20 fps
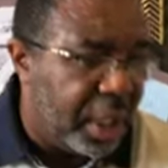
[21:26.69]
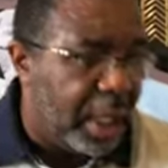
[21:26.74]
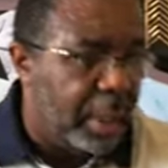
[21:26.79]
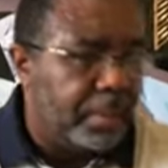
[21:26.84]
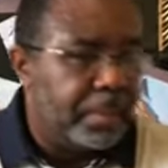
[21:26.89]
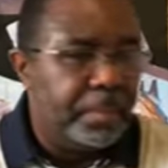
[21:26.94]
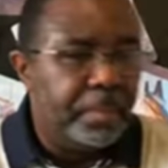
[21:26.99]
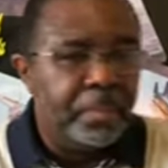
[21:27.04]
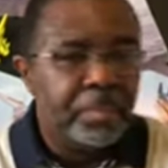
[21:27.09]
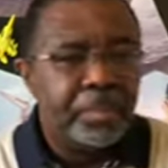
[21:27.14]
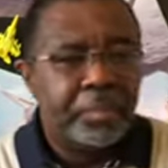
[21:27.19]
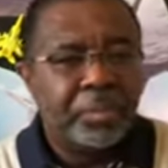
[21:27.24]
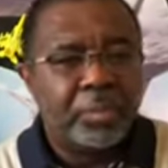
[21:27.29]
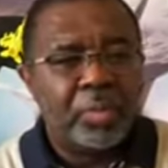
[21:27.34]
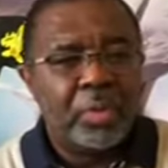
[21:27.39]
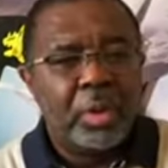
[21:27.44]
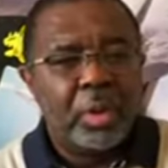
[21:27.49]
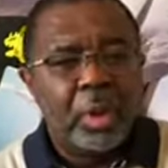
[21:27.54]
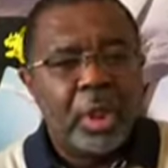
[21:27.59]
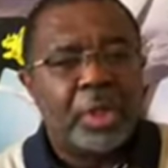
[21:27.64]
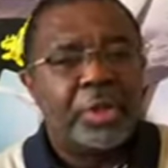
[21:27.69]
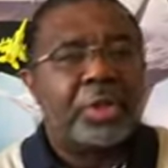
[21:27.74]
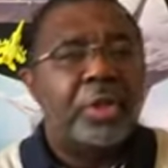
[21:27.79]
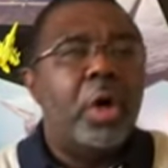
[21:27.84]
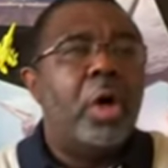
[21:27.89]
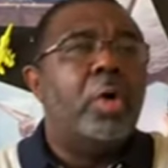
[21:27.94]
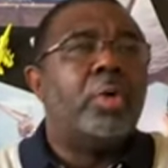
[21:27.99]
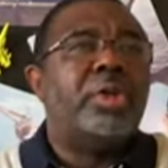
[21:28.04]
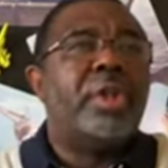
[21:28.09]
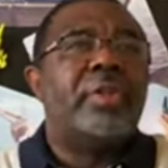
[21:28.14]
now has
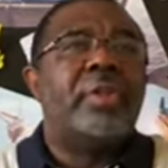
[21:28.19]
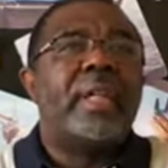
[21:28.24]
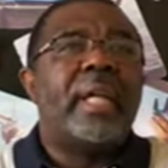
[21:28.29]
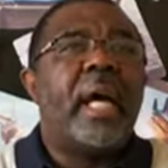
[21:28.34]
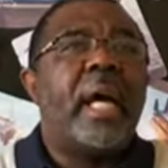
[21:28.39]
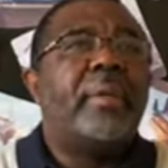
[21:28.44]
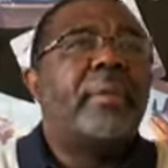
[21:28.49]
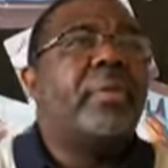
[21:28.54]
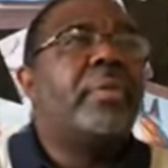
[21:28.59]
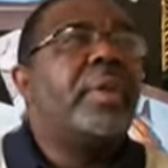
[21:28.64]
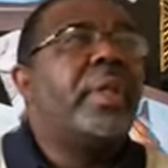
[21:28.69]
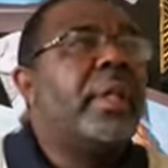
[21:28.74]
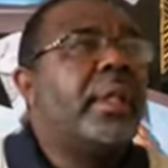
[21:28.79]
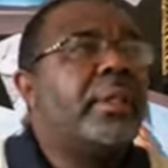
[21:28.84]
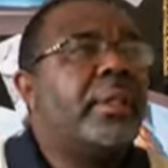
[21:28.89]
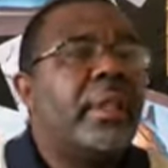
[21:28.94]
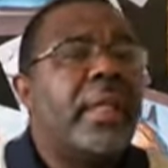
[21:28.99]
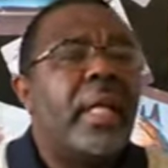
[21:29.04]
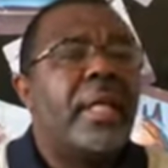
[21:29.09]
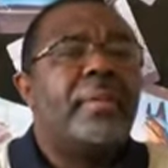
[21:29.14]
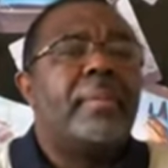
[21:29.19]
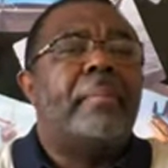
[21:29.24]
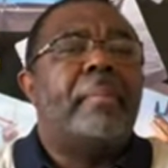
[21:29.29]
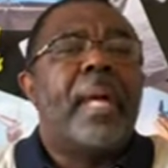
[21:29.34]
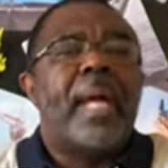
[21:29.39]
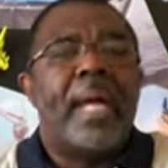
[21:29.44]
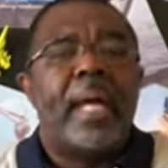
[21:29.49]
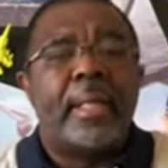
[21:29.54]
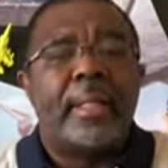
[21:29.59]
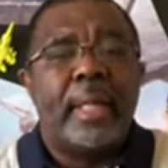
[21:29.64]
gone to the Gadarenes and there's a
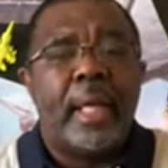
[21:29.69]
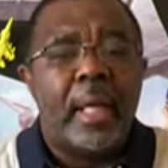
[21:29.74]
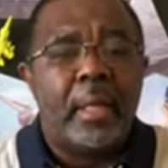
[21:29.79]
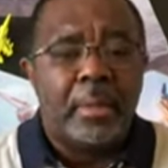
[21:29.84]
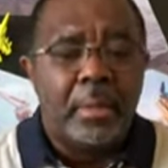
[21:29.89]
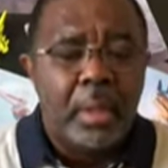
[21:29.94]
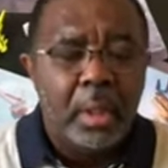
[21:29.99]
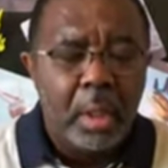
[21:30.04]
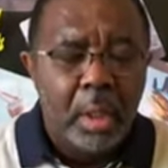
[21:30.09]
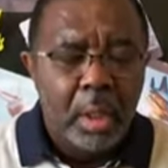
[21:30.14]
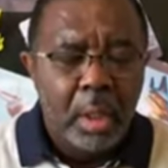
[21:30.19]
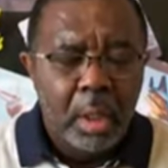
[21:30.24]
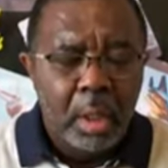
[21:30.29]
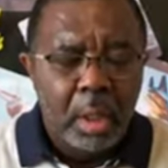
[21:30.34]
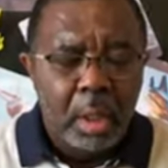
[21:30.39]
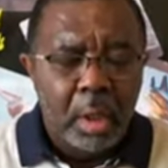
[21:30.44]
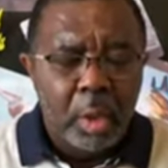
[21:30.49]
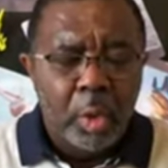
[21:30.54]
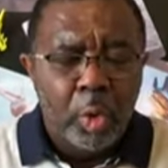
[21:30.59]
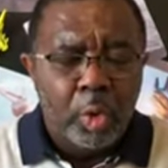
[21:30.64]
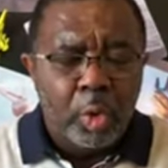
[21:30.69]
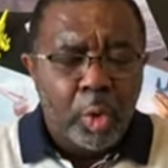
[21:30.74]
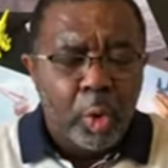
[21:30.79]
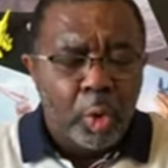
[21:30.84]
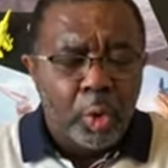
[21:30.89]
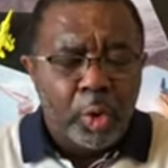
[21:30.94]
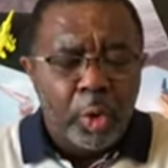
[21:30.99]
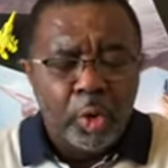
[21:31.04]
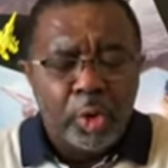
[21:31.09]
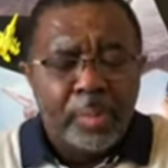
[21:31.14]
man now who,
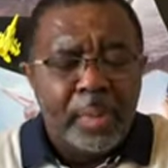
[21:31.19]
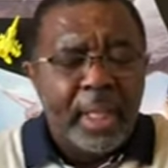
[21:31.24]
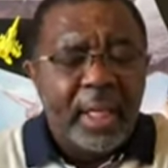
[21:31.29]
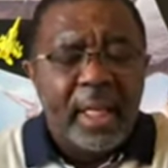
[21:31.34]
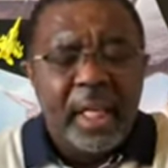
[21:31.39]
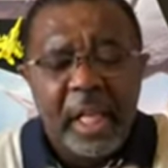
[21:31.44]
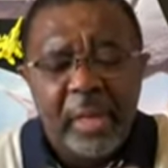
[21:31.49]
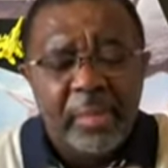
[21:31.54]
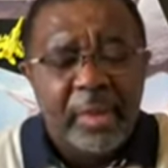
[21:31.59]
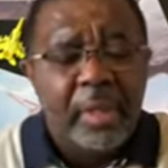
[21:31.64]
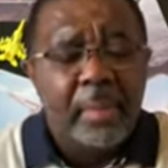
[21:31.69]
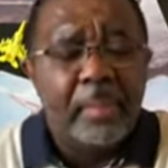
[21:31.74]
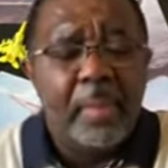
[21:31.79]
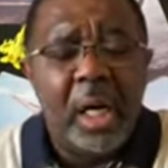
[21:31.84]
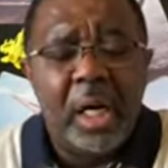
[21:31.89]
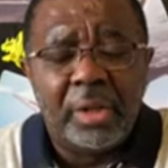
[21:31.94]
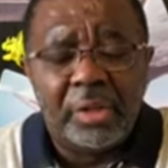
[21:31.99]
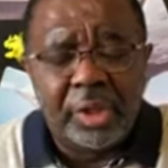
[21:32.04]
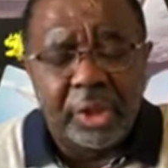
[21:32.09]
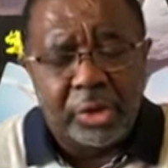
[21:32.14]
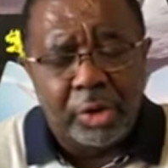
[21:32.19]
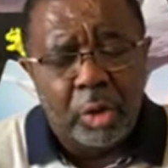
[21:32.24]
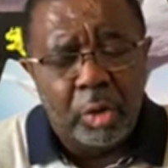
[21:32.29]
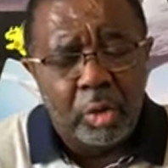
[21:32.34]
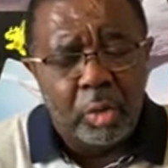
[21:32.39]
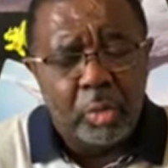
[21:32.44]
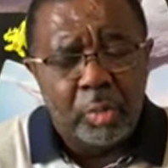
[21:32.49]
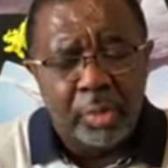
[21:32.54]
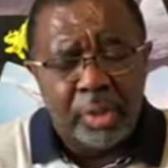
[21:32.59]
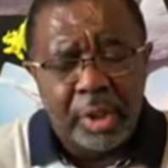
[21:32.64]
who, who's been living amongst the
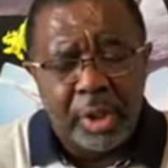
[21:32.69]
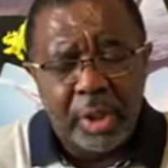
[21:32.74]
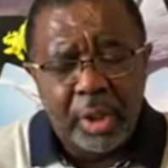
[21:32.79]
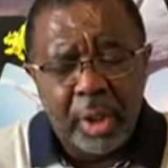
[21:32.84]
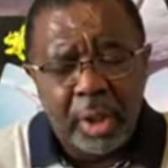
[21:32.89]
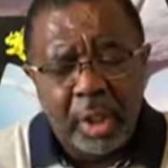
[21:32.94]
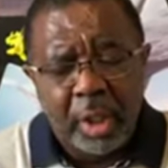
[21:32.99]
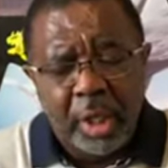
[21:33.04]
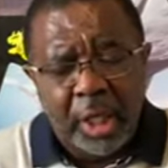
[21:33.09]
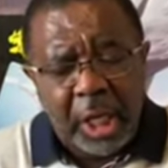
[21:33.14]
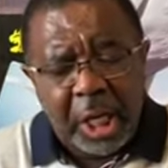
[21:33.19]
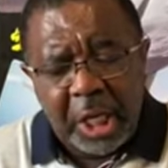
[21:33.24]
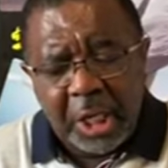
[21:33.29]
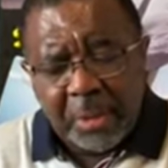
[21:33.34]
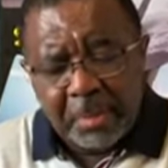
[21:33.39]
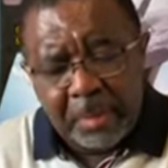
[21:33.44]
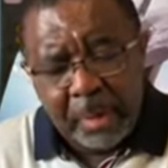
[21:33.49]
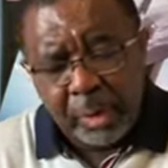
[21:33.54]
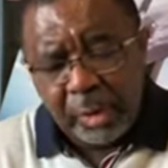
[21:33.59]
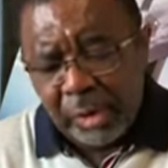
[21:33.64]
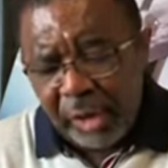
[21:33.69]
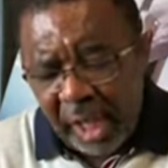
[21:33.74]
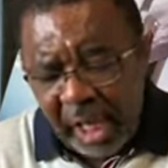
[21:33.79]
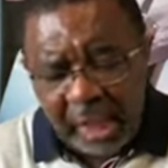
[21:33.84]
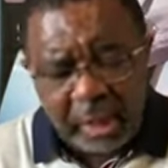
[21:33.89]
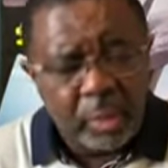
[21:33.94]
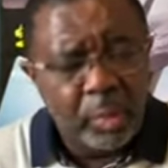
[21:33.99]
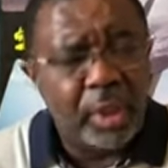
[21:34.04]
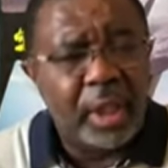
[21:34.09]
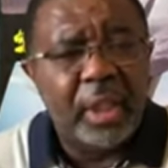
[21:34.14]
tombs. He's
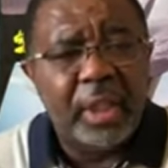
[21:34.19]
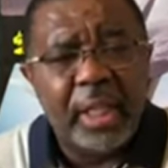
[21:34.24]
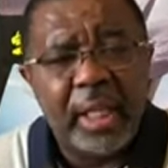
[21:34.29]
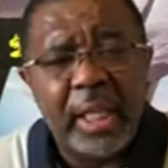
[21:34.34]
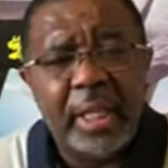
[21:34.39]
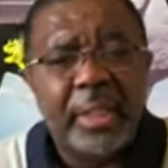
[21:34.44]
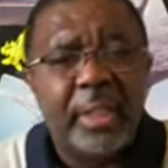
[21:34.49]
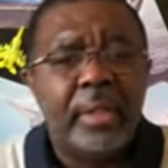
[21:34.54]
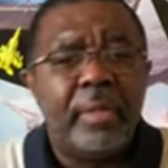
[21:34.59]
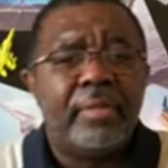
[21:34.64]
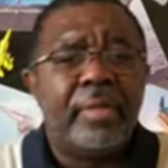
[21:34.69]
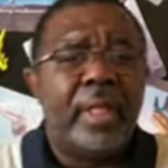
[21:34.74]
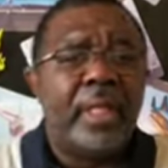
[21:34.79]
possessed with a legion of